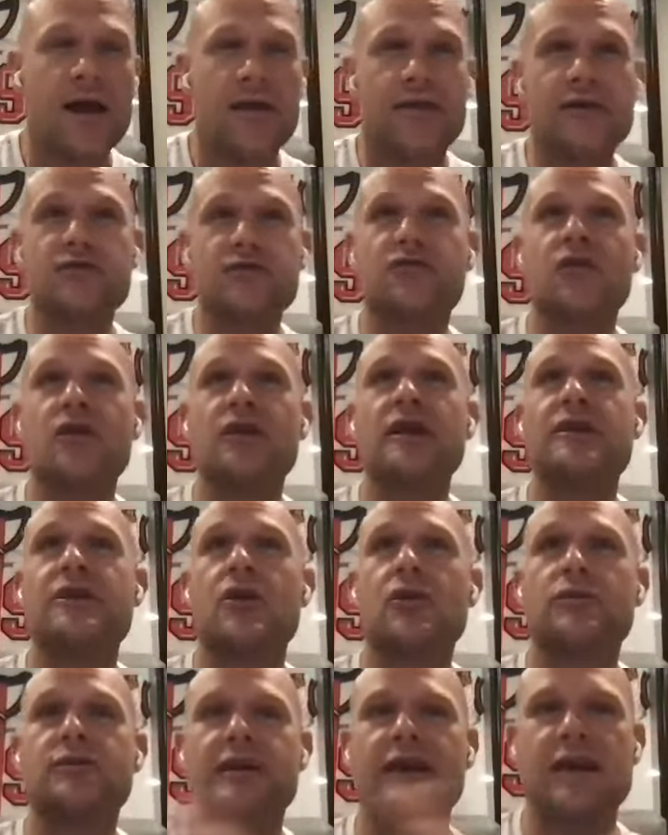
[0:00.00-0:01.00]
There's really
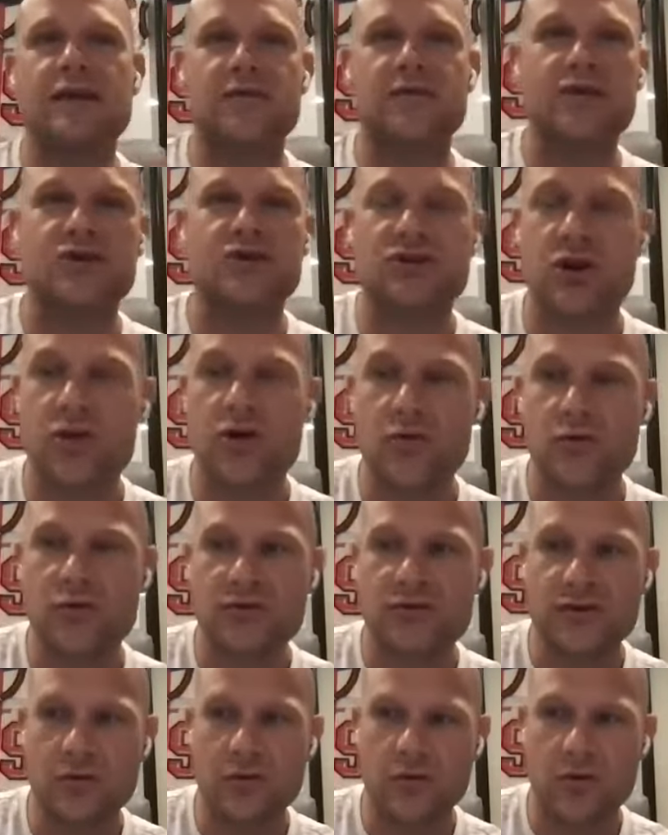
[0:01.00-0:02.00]
no TV
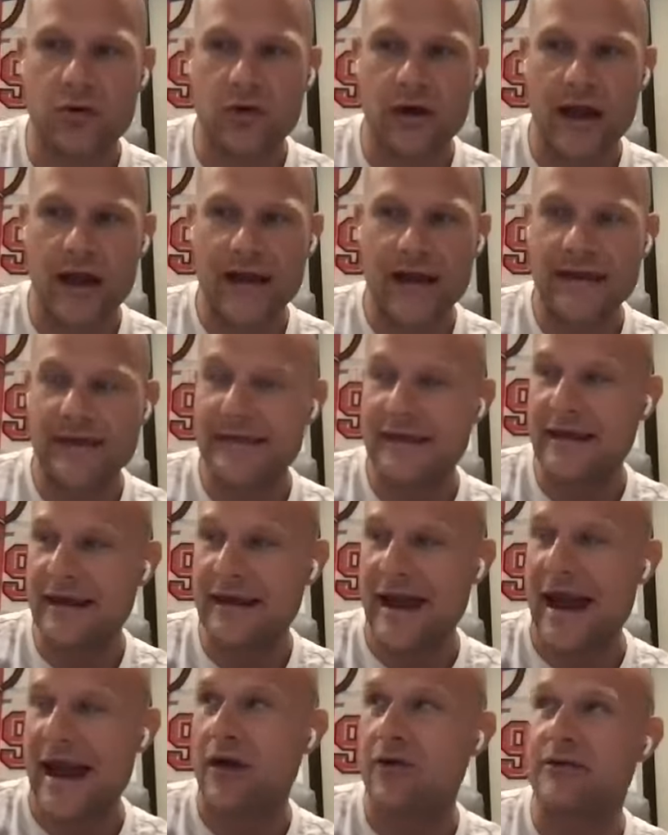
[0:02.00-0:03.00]
shows or
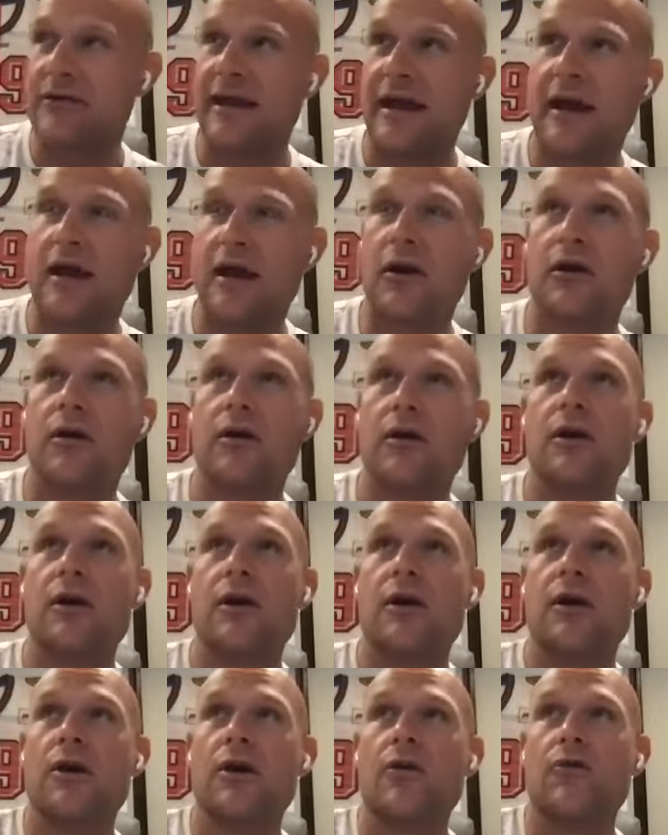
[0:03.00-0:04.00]
anything out there
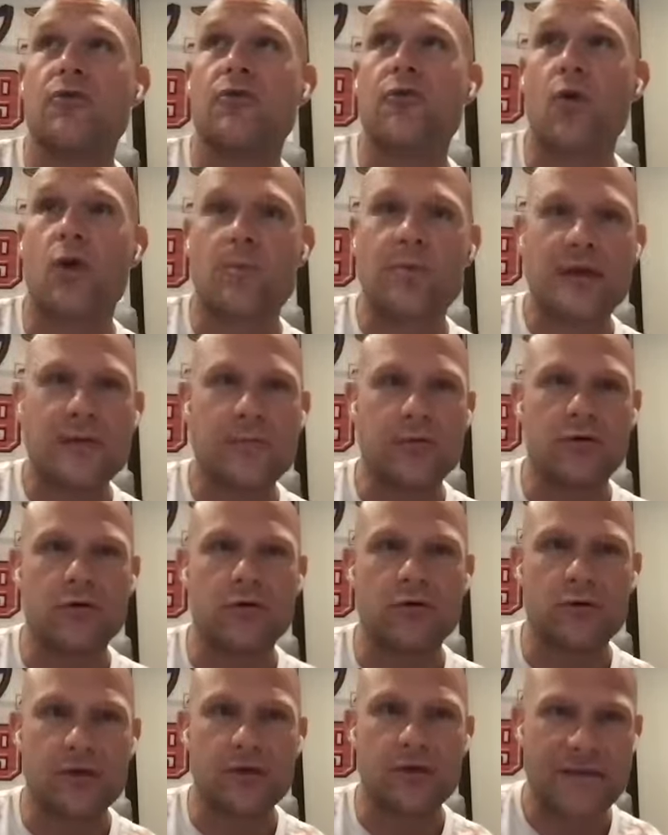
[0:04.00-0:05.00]
for
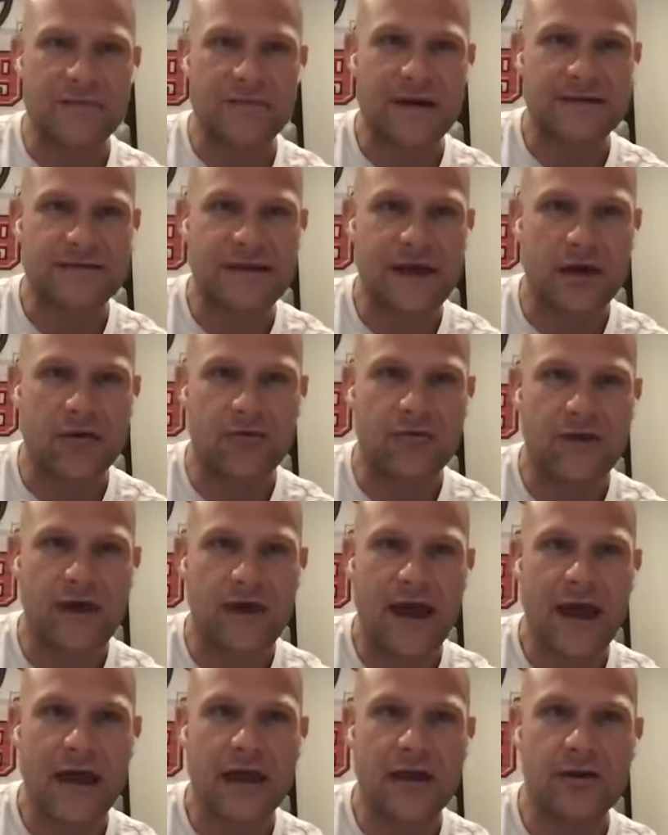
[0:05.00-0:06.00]
people like myself.
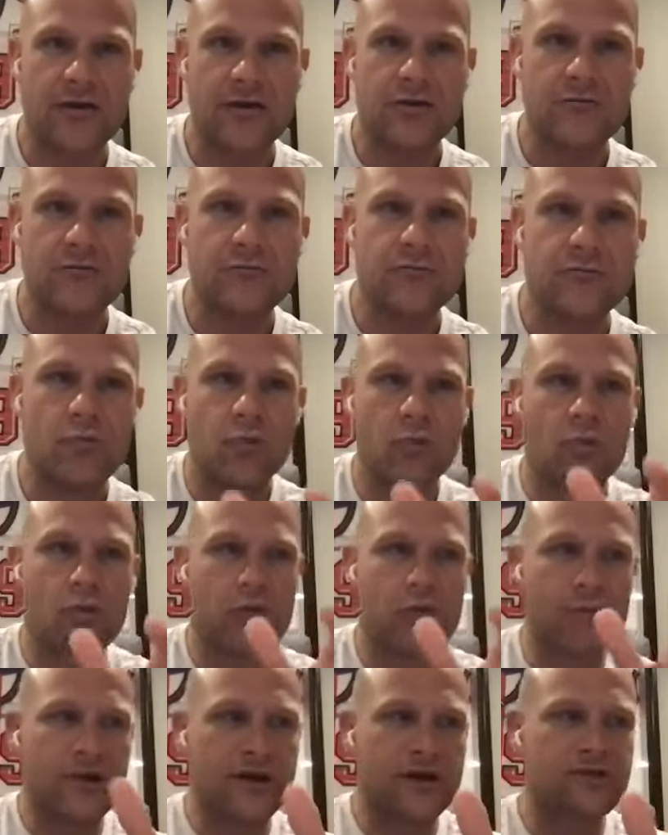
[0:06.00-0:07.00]
And
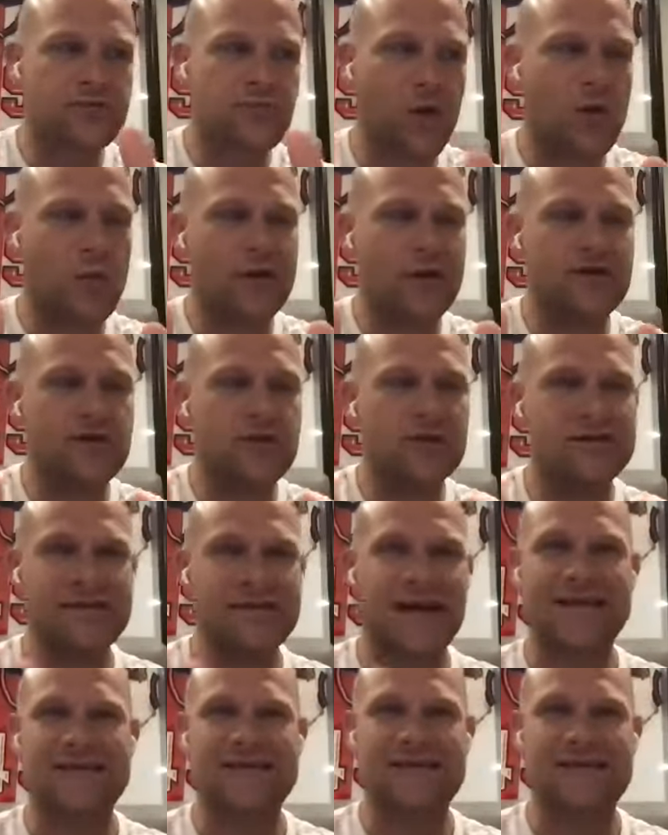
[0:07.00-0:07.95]
because what we do is not